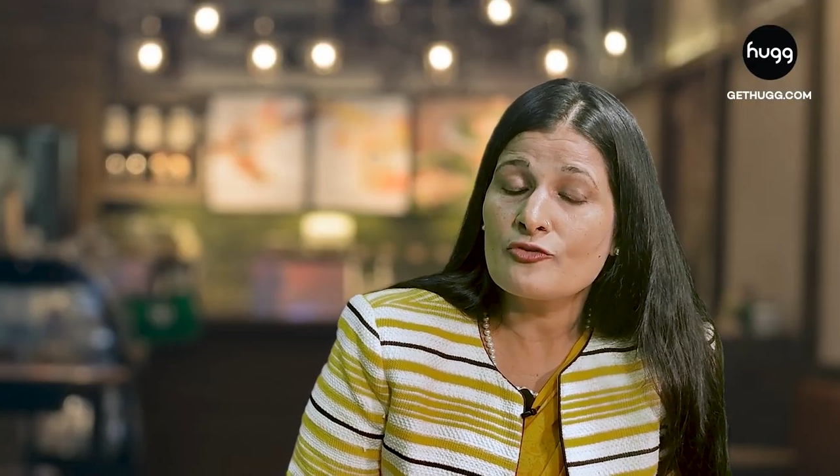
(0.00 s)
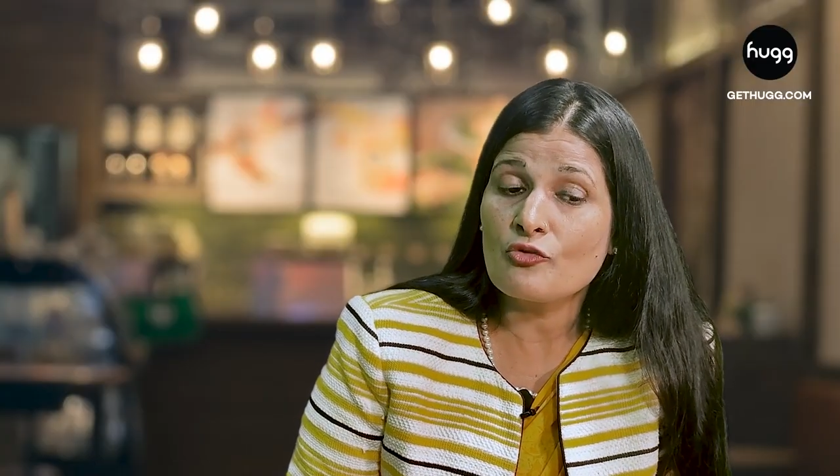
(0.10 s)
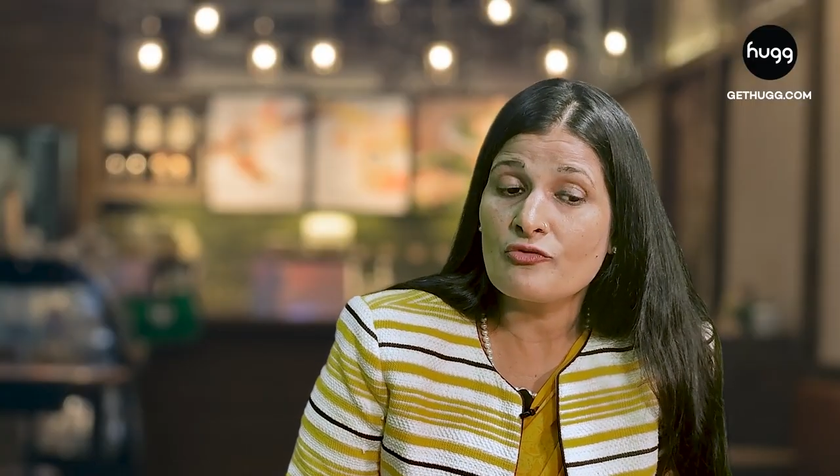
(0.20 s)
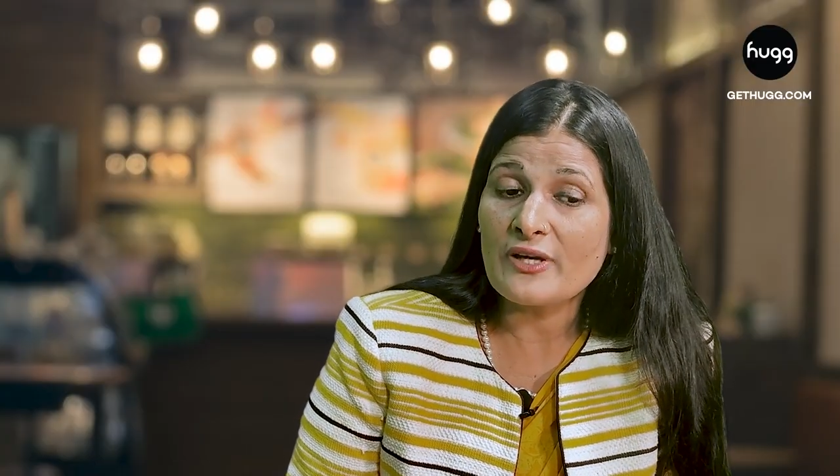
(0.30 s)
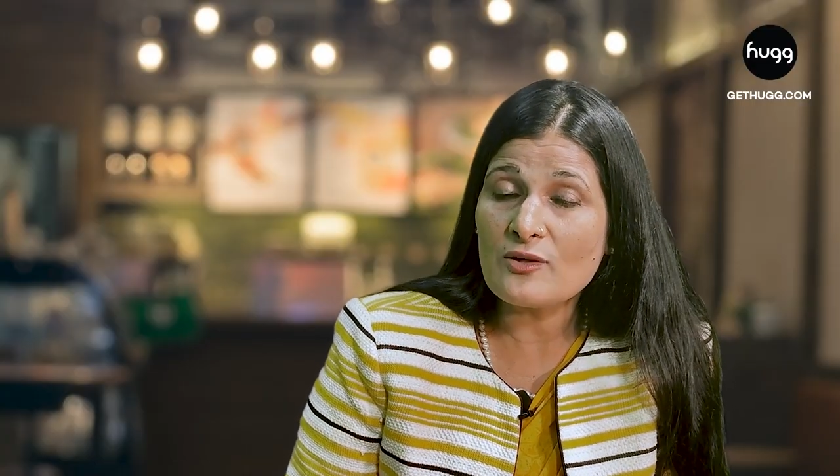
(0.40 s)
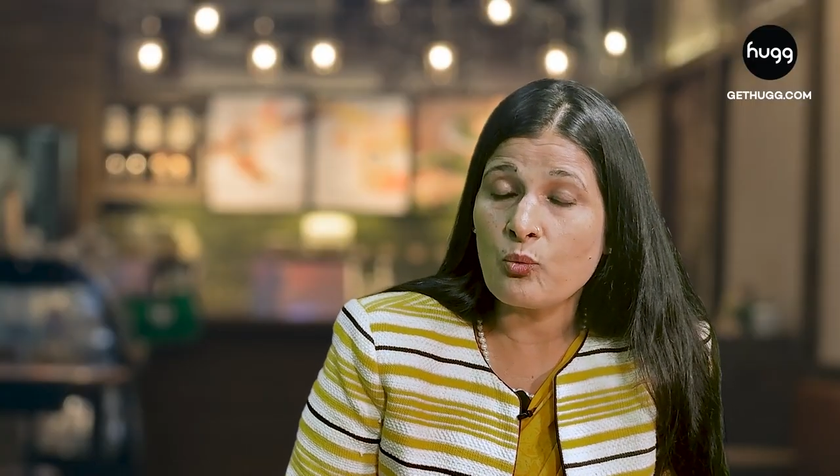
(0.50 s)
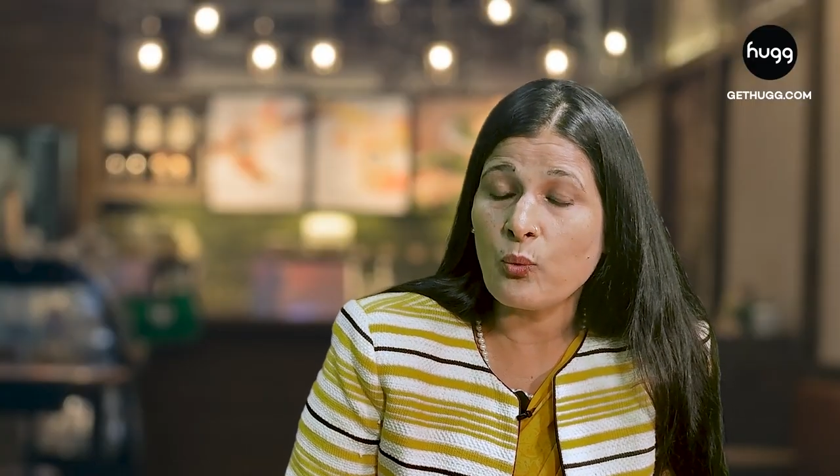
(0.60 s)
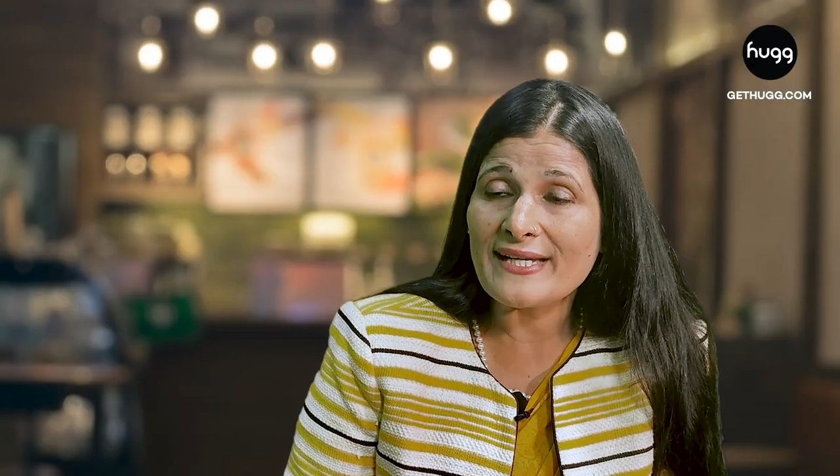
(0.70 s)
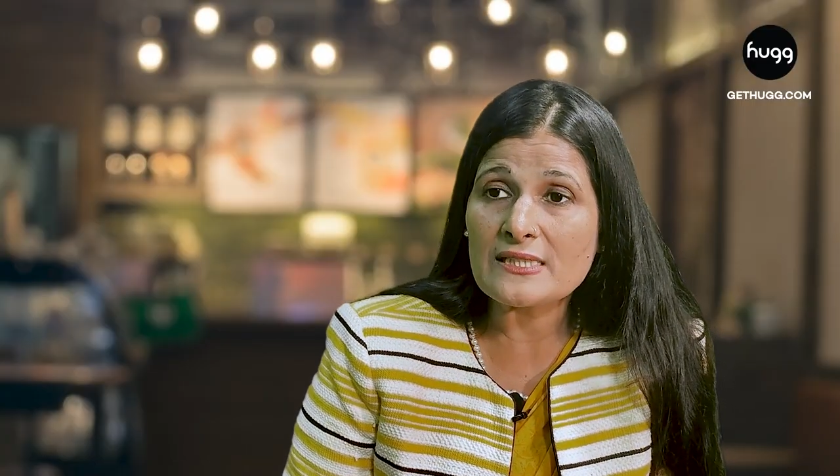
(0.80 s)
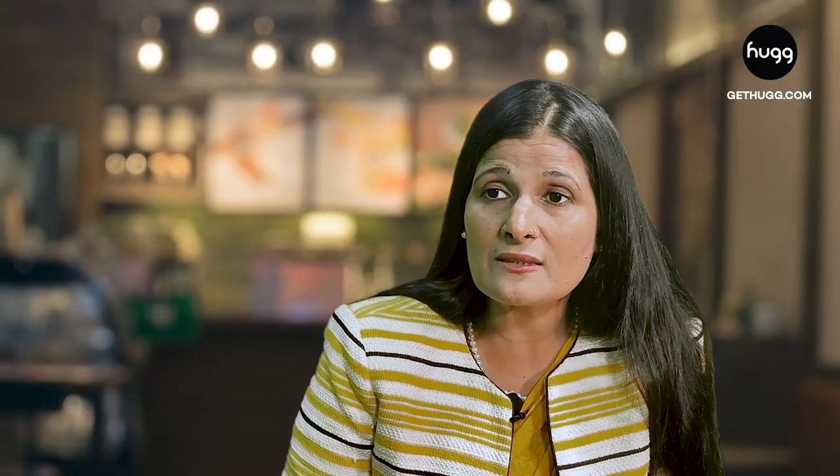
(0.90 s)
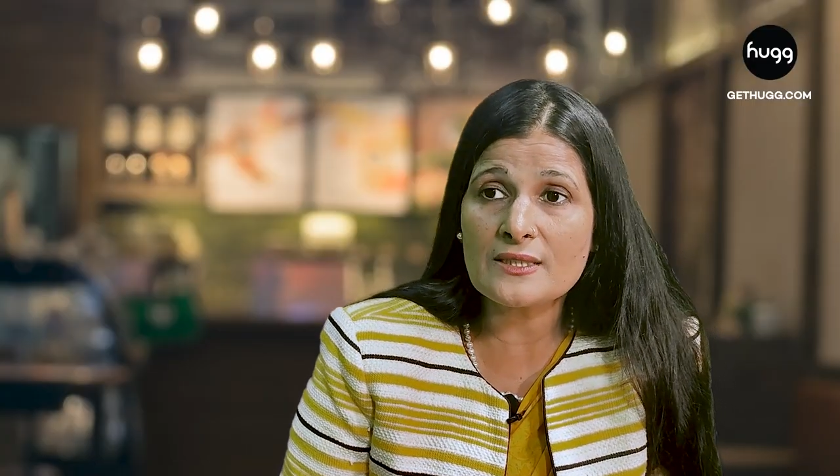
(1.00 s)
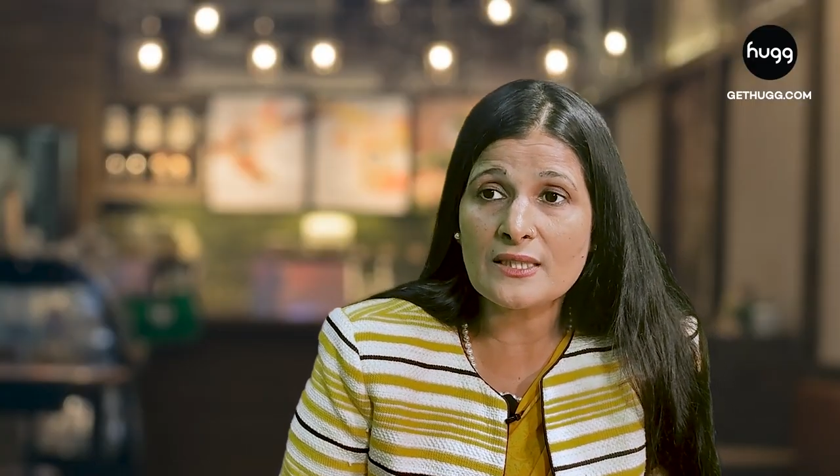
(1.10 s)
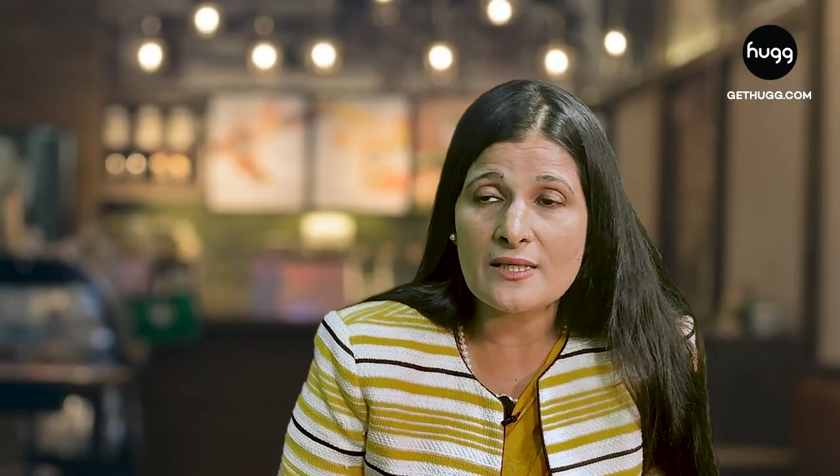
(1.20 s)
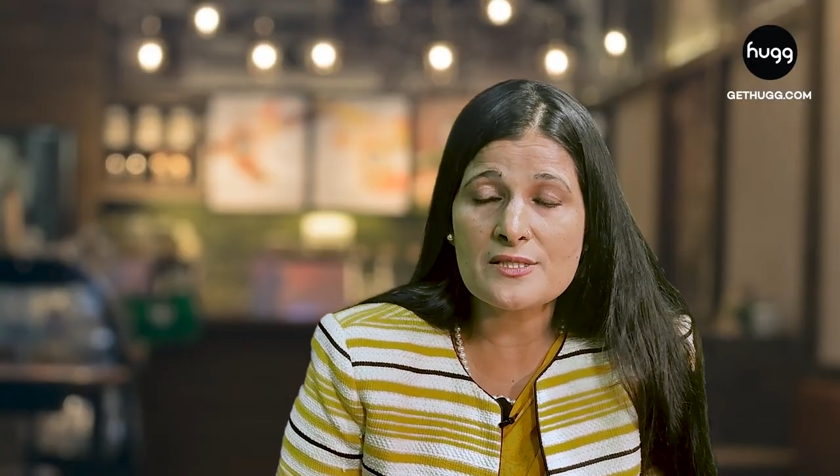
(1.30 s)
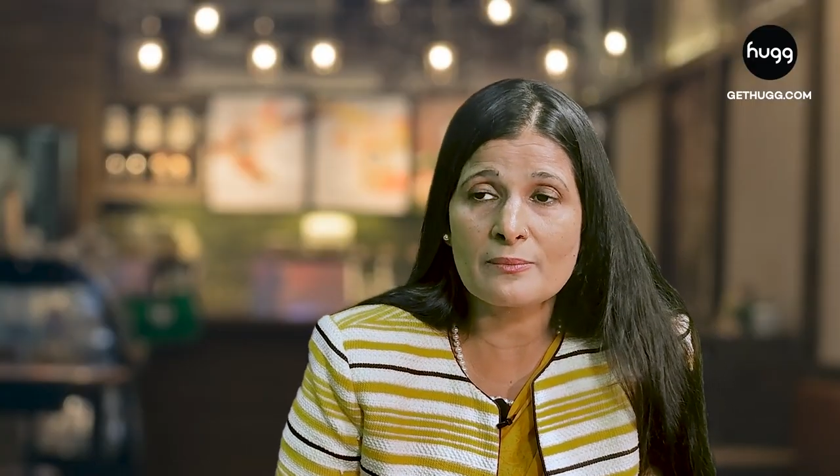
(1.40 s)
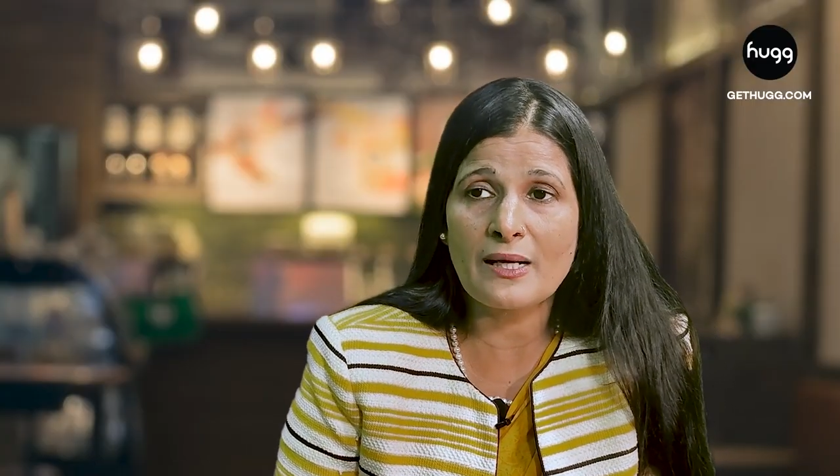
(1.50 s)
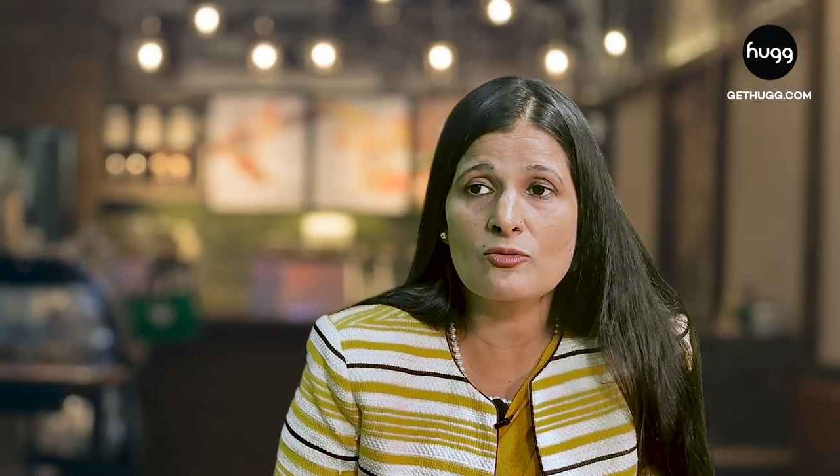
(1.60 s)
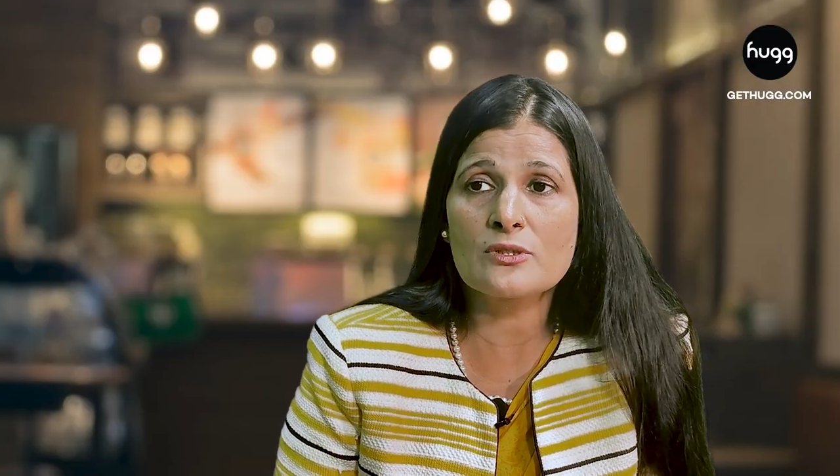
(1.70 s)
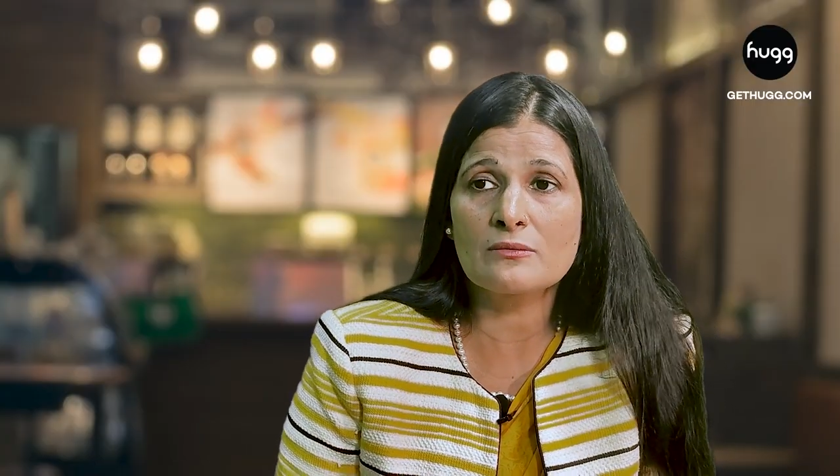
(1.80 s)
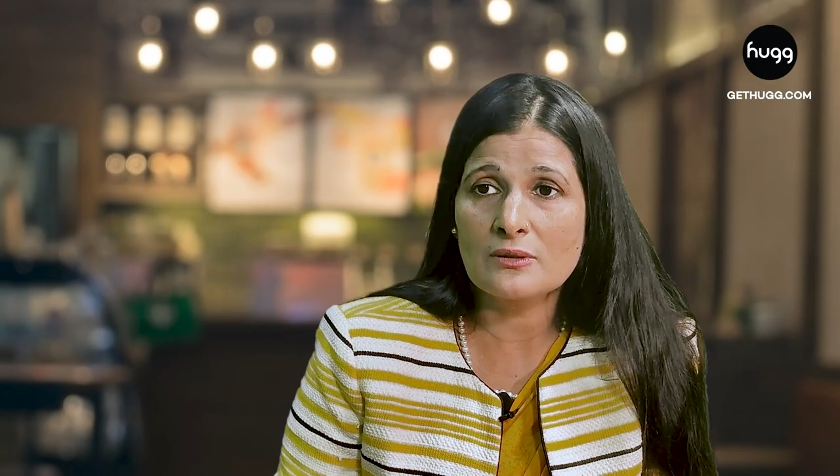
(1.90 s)
few very vital things
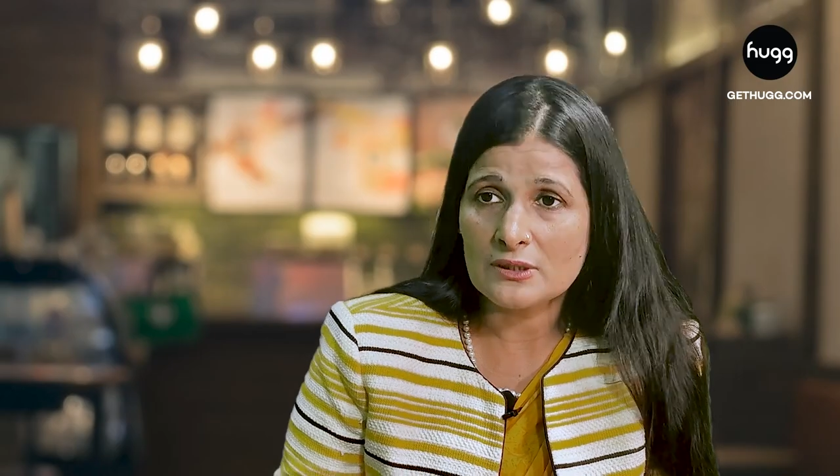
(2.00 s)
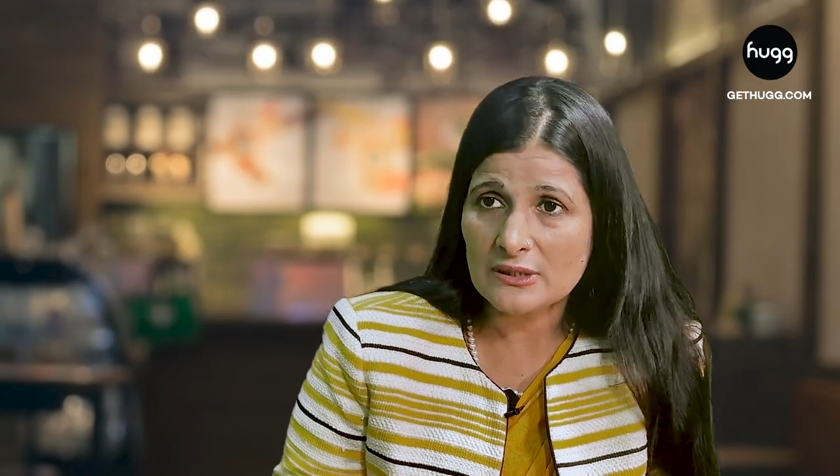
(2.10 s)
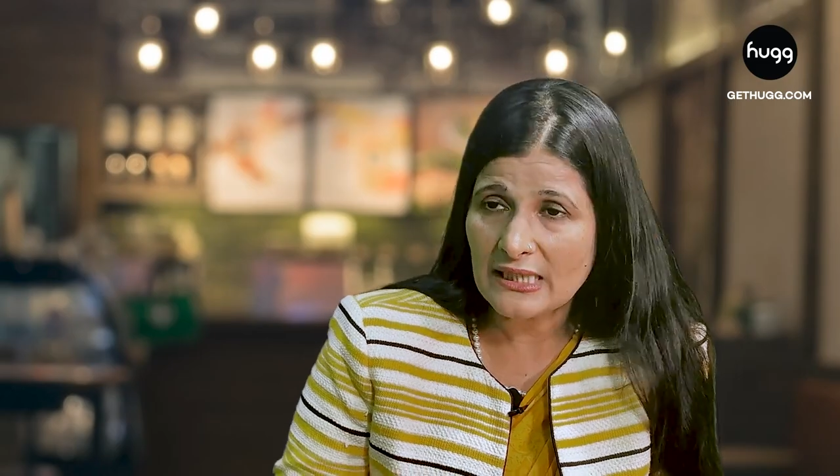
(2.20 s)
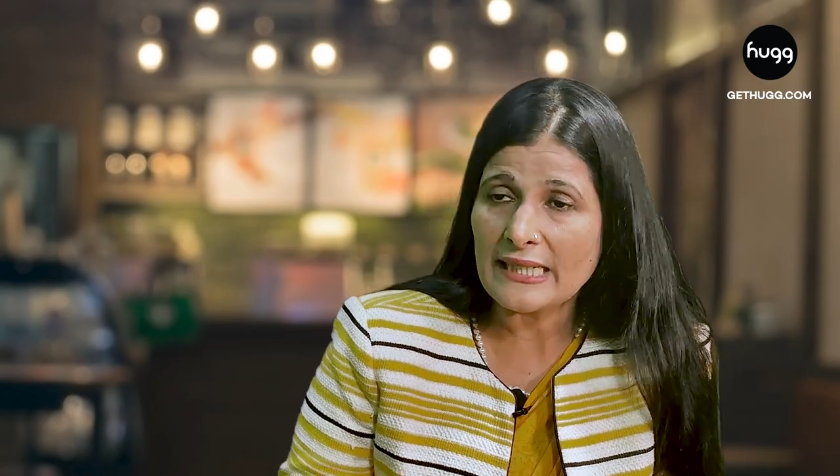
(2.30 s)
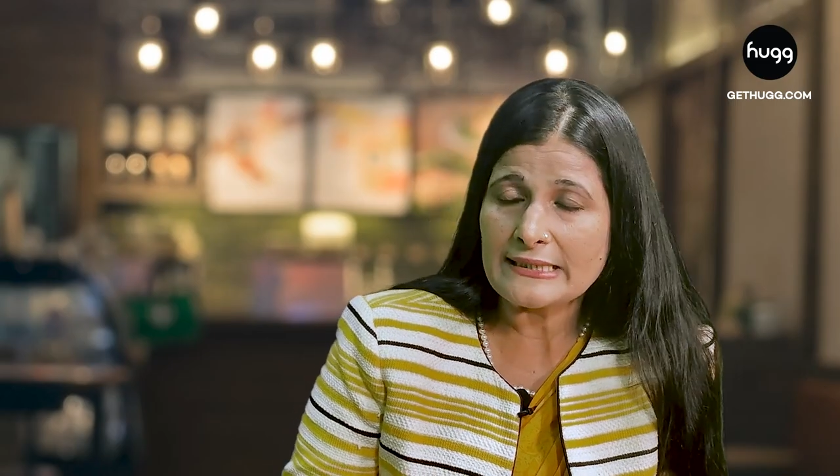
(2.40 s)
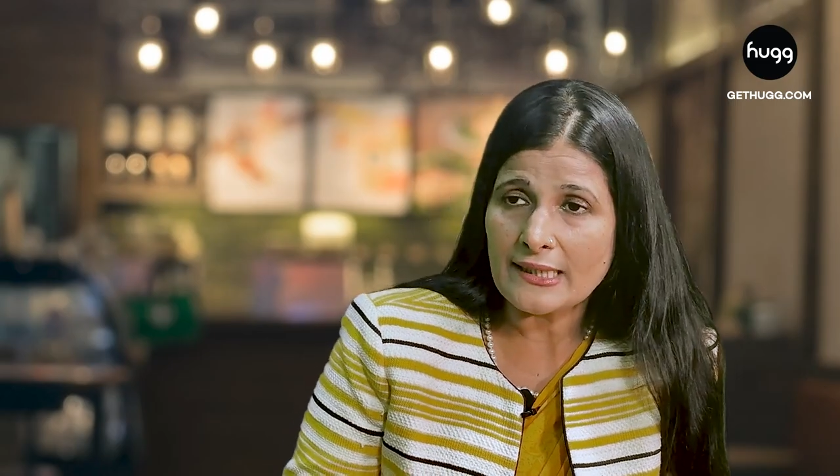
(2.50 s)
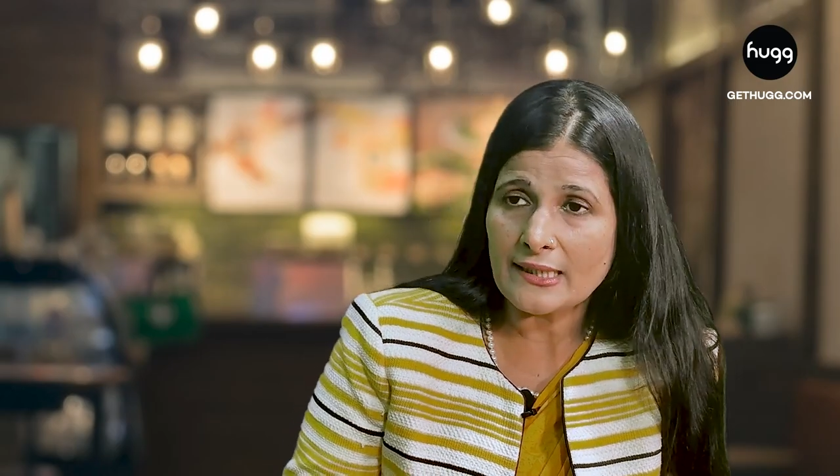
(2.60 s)
about the gut